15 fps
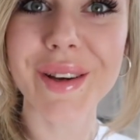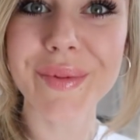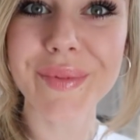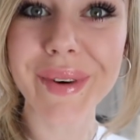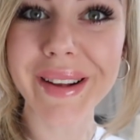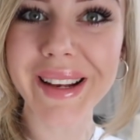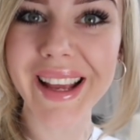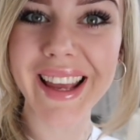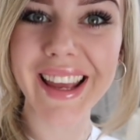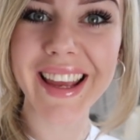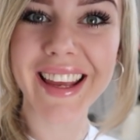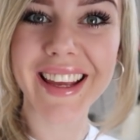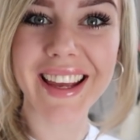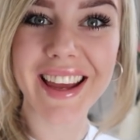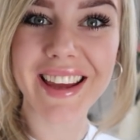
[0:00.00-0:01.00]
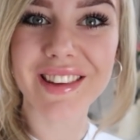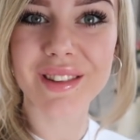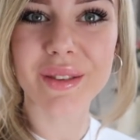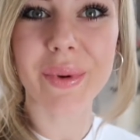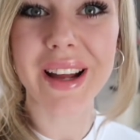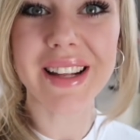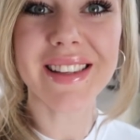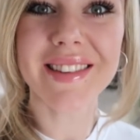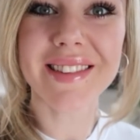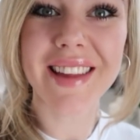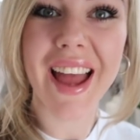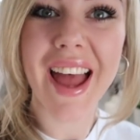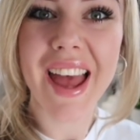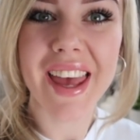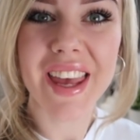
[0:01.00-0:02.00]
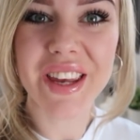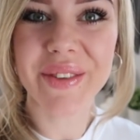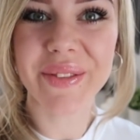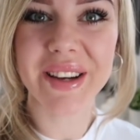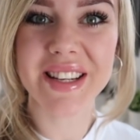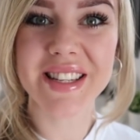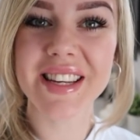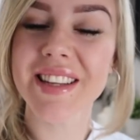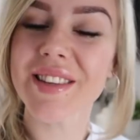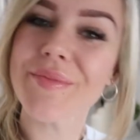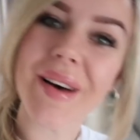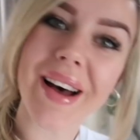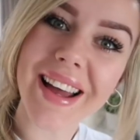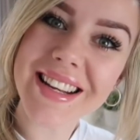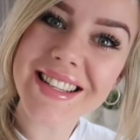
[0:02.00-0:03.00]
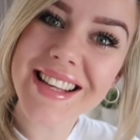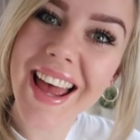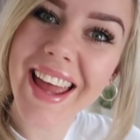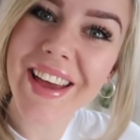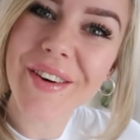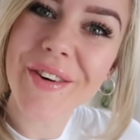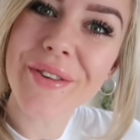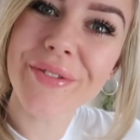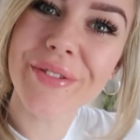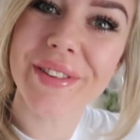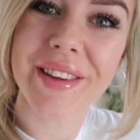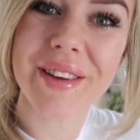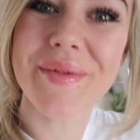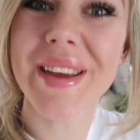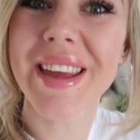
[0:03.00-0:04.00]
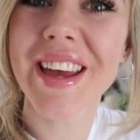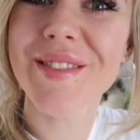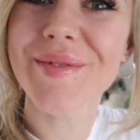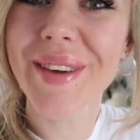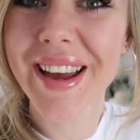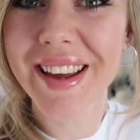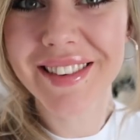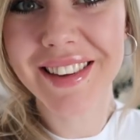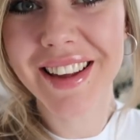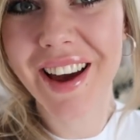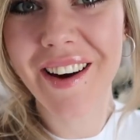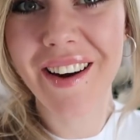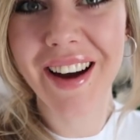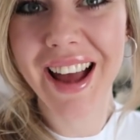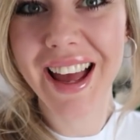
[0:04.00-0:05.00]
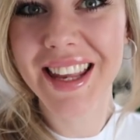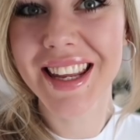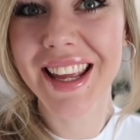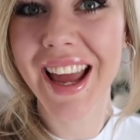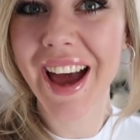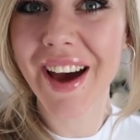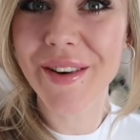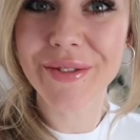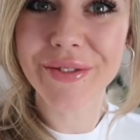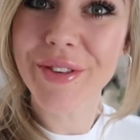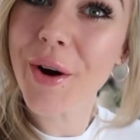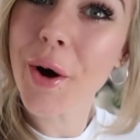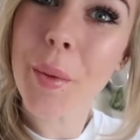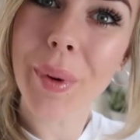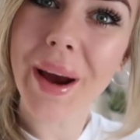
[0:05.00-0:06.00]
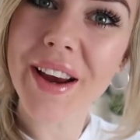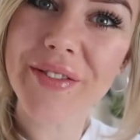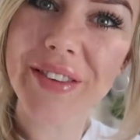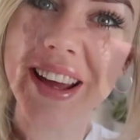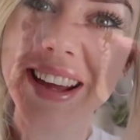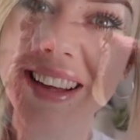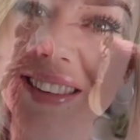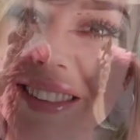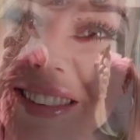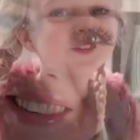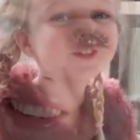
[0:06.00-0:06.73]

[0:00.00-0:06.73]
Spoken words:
Morning, it's Wednesday, which is my day off. So me and Paisley are heading out for breakfast.